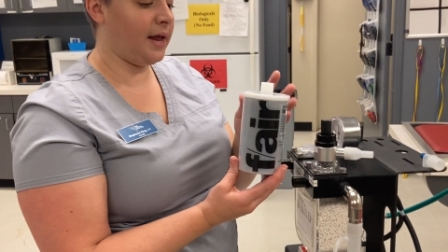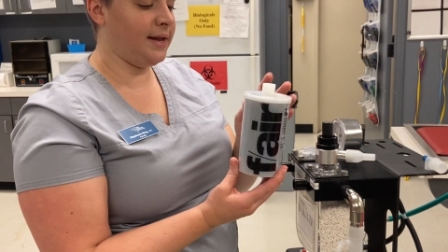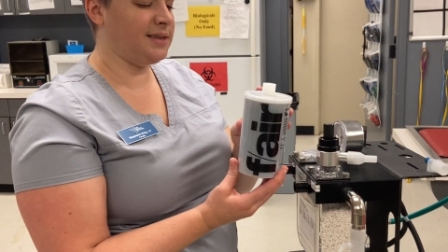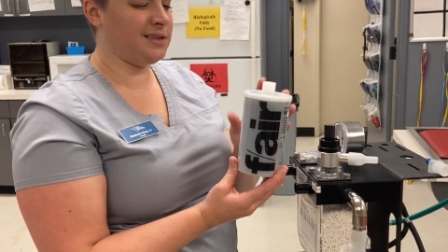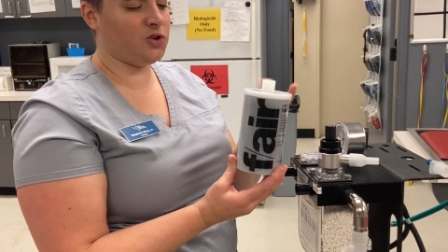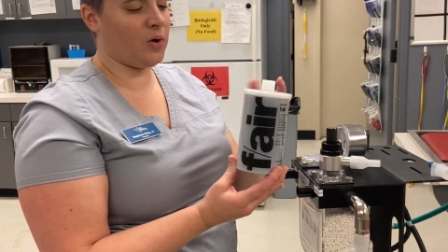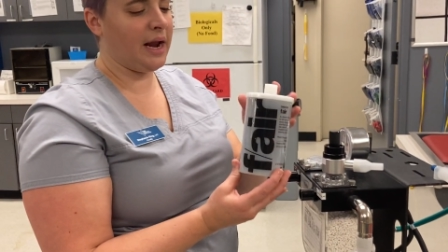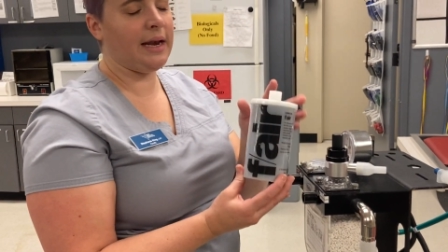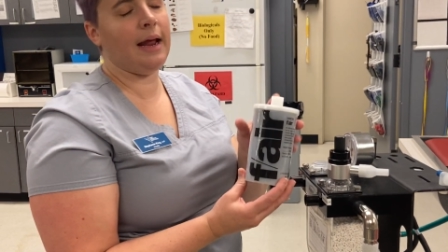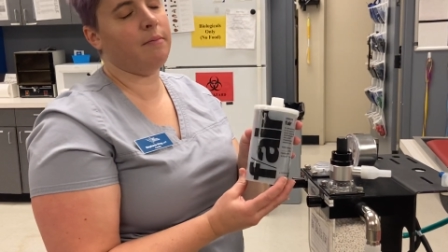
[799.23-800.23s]
that is a
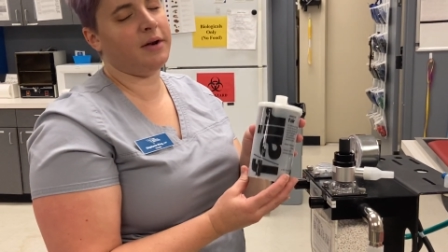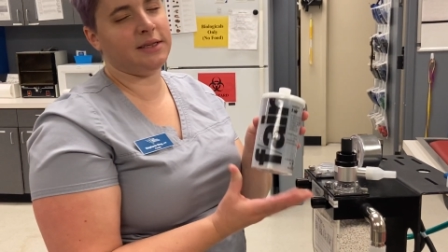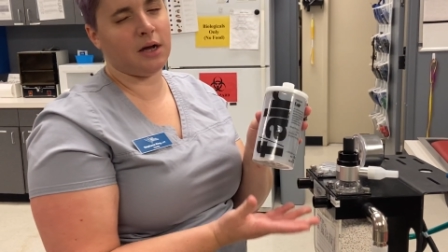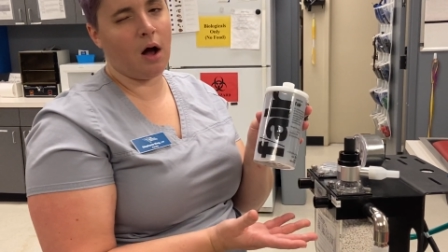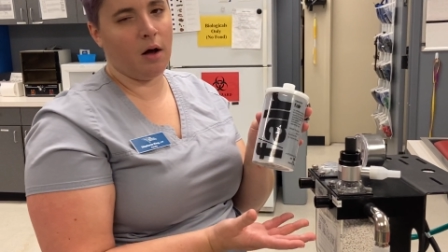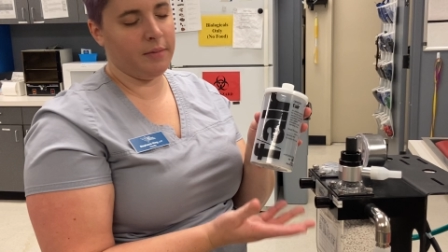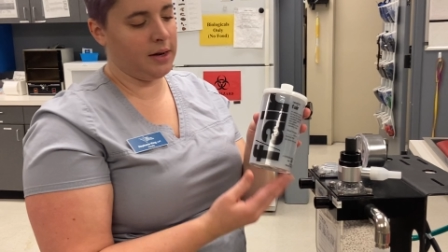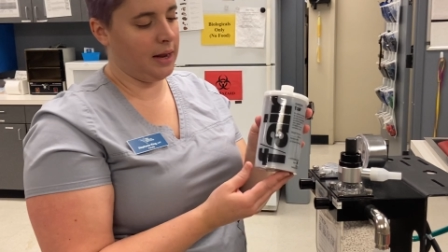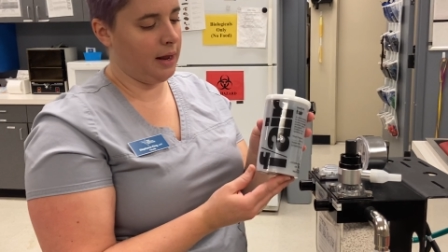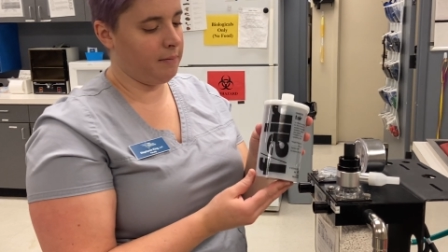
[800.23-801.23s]
trade name, but it's a
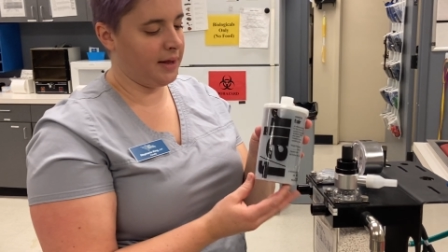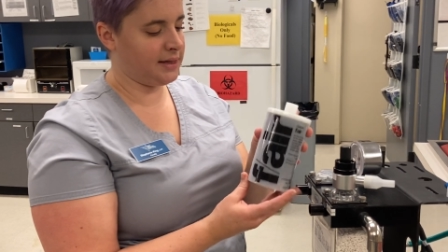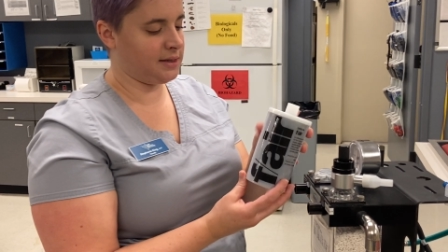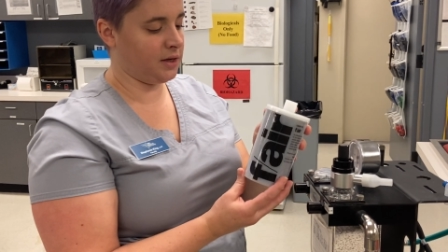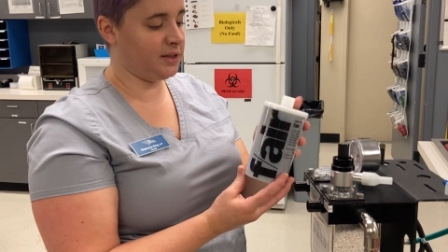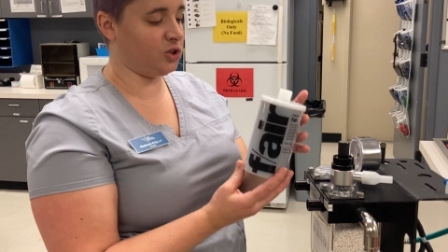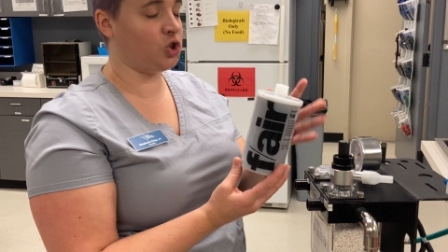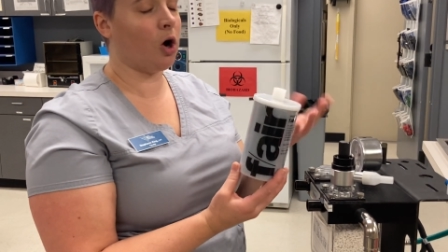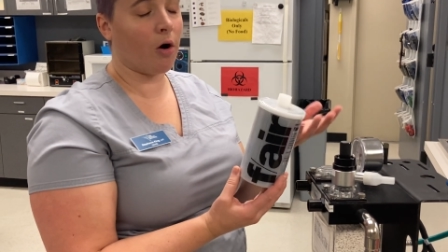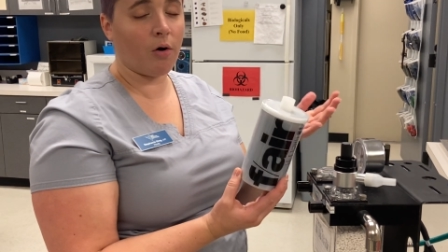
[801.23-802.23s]
common name. It's a, it's a
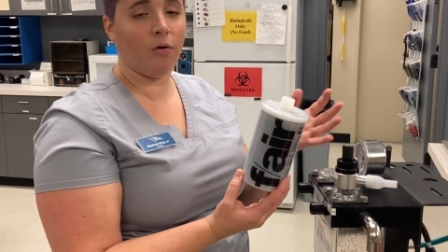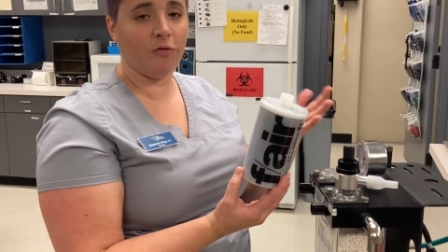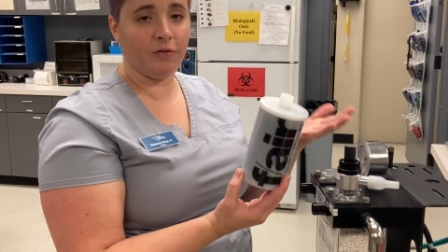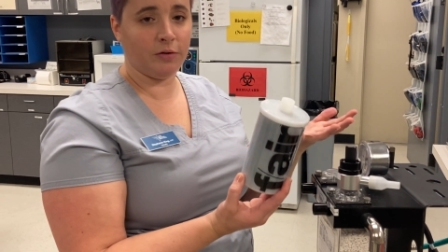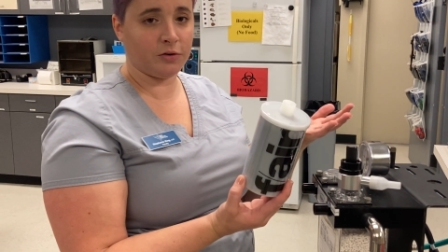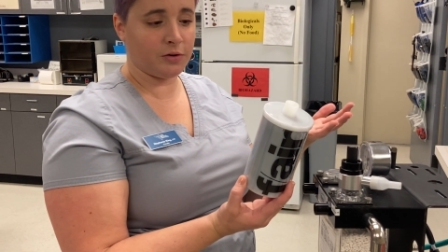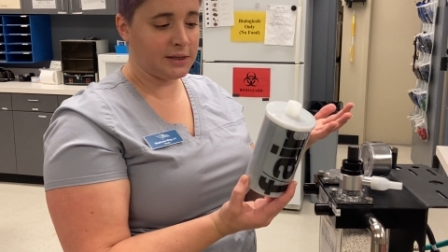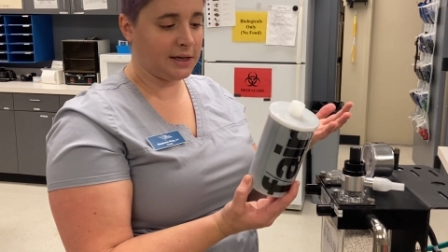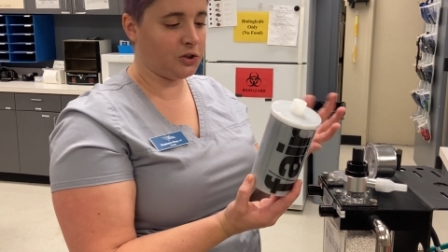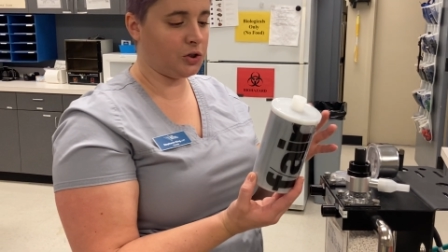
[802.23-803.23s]
charcoal filter
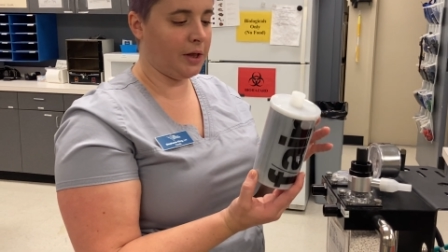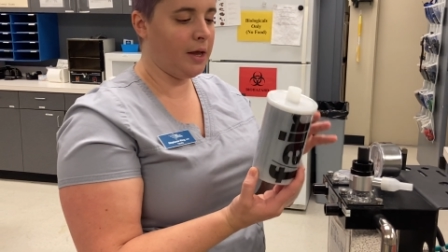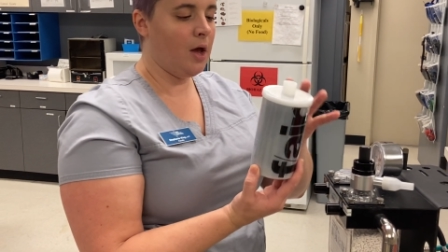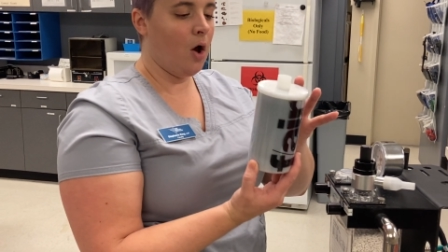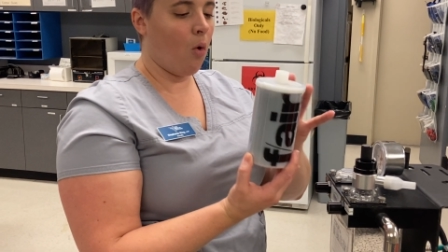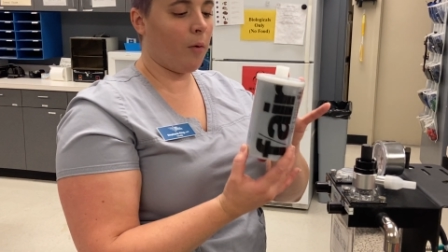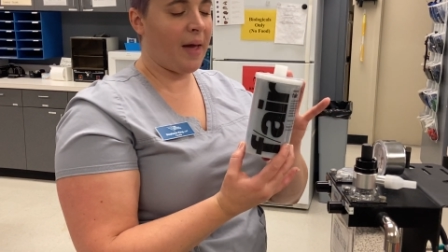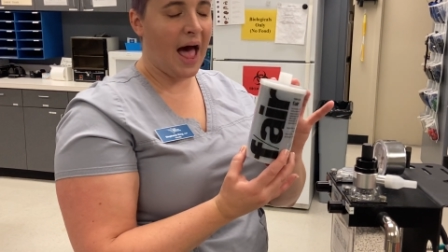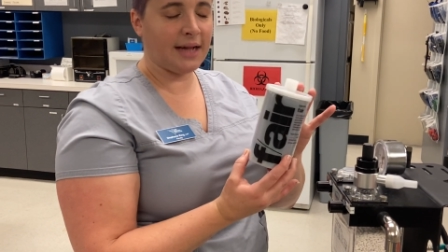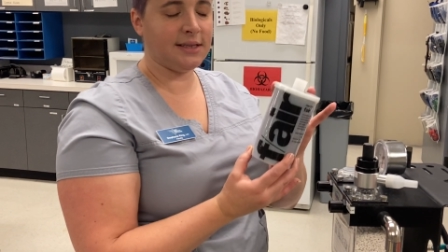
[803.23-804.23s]
essentially, or
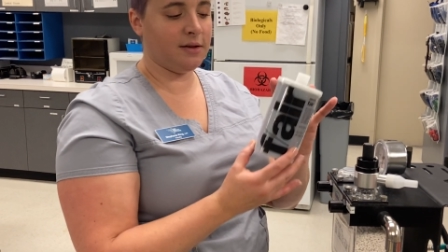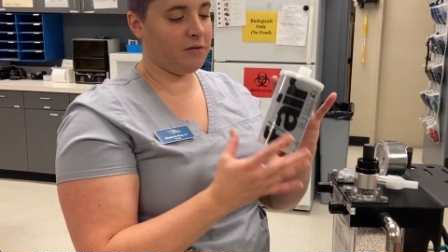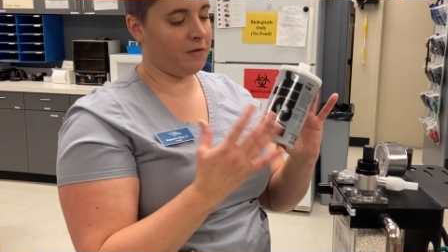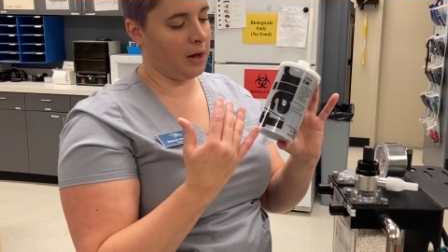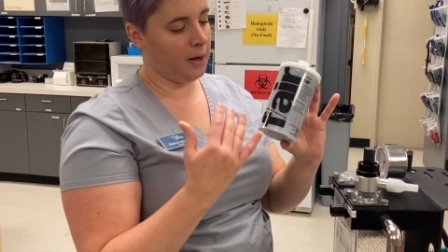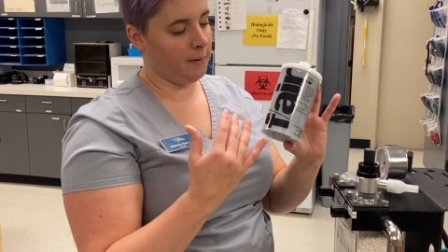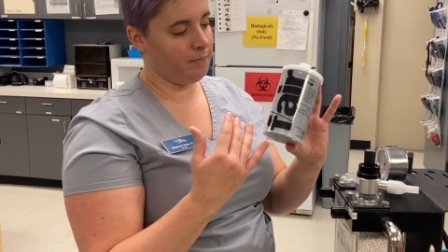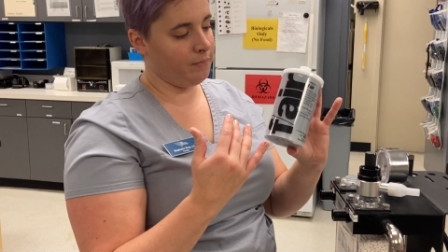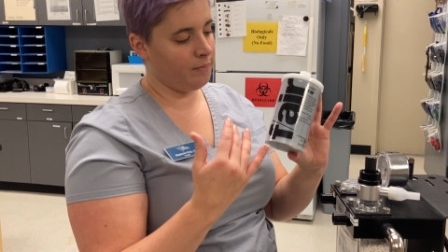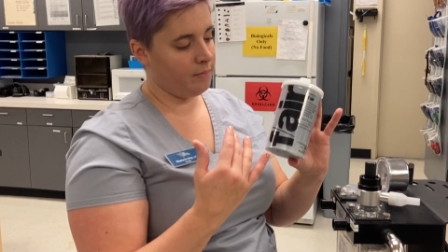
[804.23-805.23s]
passive,
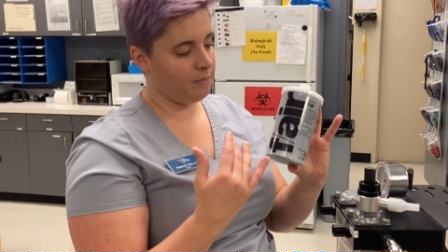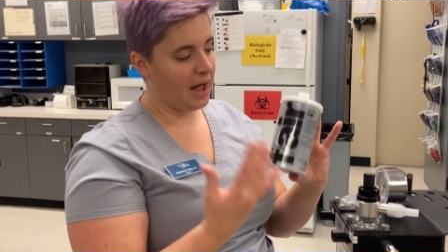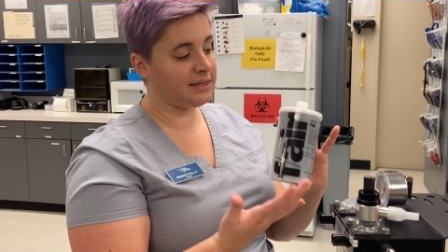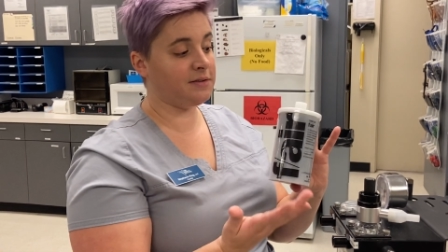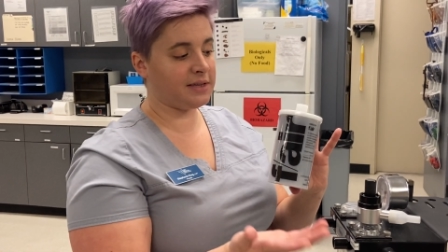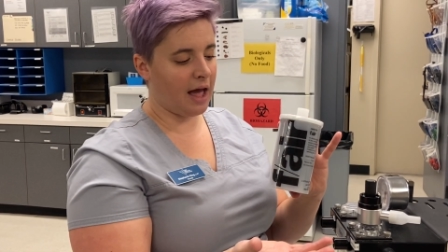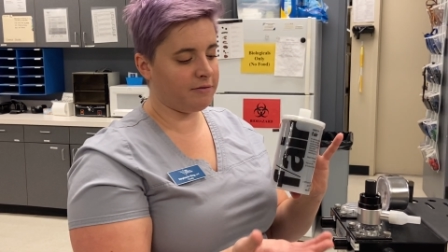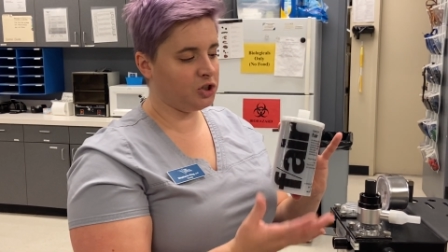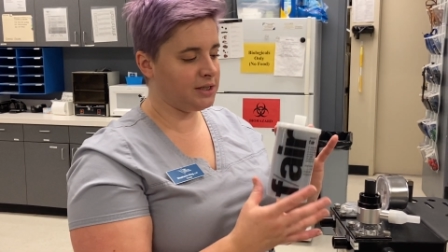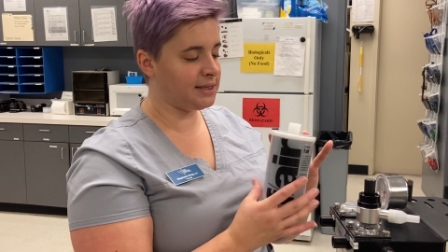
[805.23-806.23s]
um, passive
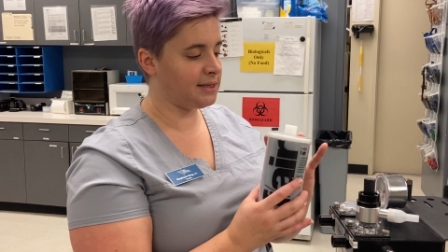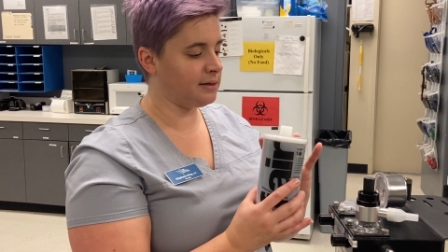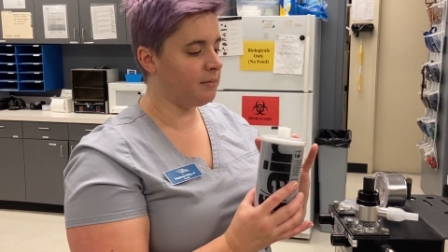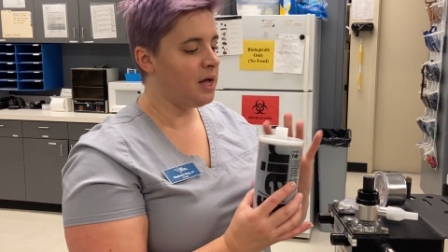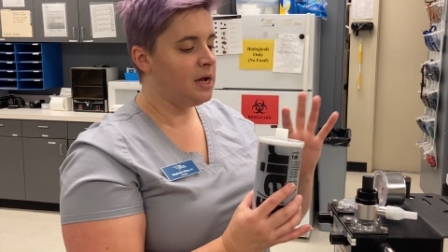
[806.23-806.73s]
scavenging system.